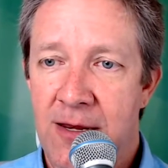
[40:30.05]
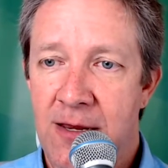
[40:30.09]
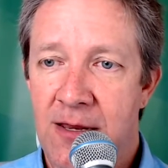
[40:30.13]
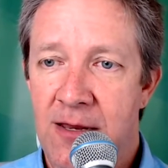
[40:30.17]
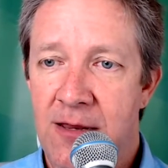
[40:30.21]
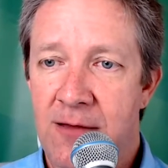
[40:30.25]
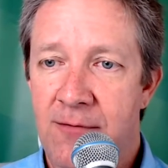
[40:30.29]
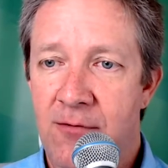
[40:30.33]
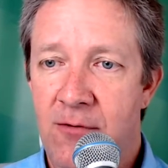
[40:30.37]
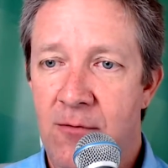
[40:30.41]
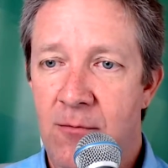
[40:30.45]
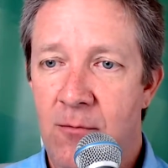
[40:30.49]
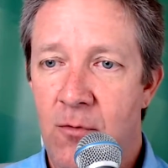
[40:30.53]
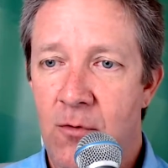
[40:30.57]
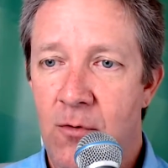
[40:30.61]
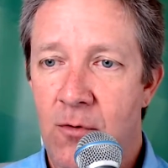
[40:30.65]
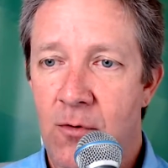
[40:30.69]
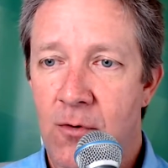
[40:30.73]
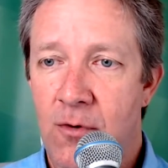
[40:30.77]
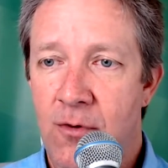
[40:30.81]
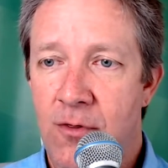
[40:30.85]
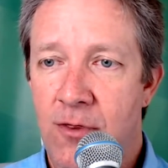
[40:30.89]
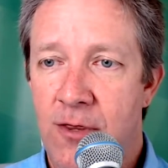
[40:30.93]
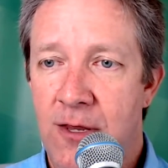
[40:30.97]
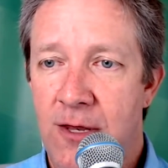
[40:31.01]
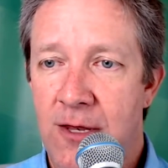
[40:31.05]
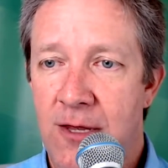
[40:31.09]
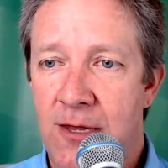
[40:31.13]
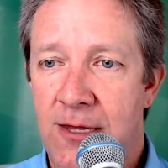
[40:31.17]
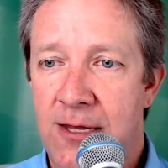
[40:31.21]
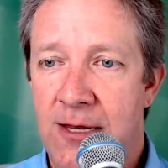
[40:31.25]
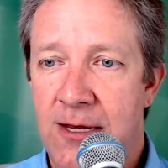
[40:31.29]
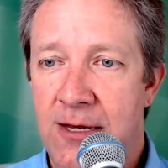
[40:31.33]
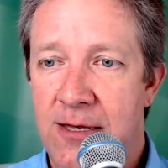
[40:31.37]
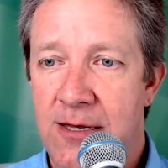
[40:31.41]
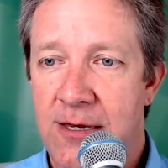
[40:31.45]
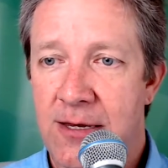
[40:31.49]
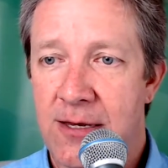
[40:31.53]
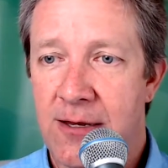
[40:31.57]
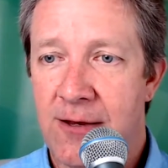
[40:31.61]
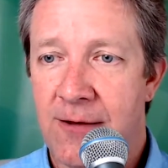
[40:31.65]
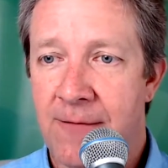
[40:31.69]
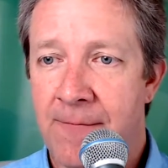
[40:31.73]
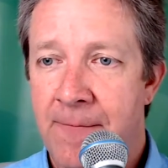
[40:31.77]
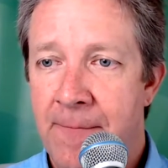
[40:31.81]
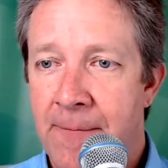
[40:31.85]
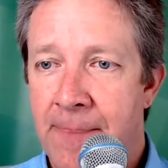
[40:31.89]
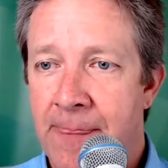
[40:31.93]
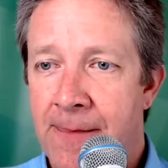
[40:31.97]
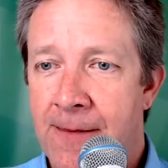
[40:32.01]
even more than LinkedIn.
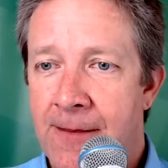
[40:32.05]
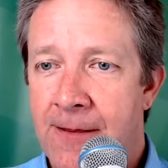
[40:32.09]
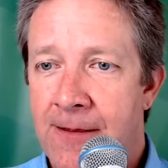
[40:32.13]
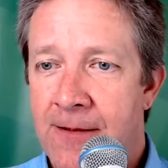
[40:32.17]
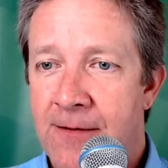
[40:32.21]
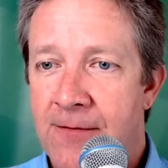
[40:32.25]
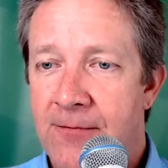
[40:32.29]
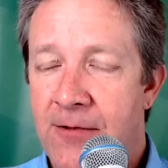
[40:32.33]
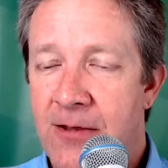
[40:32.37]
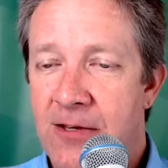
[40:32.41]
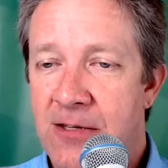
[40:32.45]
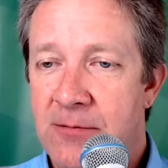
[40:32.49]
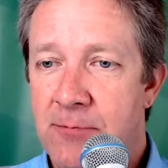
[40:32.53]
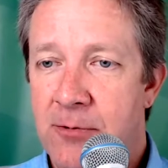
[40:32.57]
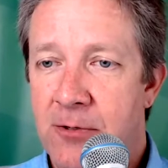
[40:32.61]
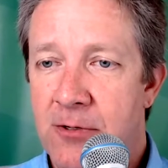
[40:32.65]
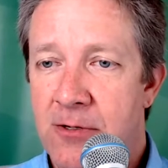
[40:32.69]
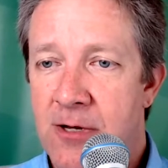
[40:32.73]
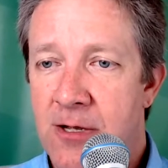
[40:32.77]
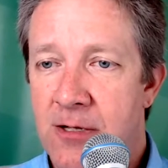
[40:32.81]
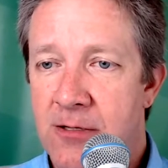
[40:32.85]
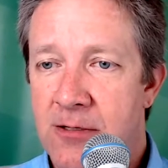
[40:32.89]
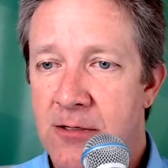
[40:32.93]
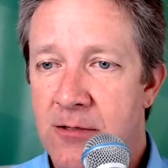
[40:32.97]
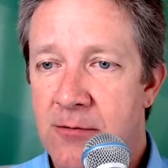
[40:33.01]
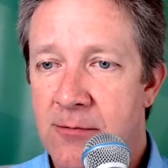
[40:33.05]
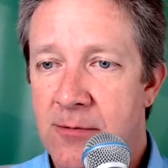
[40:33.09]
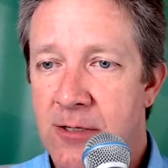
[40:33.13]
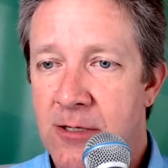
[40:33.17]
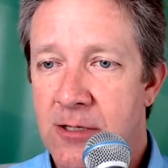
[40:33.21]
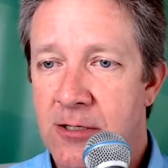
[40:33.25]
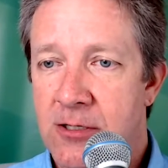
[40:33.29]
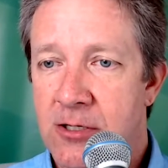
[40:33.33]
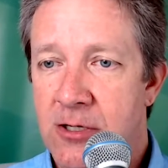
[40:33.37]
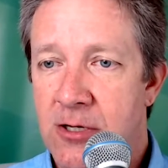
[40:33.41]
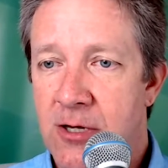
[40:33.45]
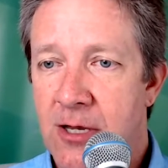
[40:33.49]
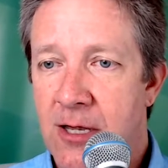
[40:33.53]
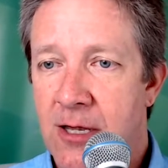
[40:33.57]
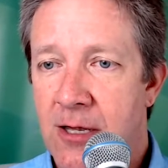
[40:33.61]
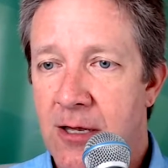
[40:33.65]
Facebook, not so much.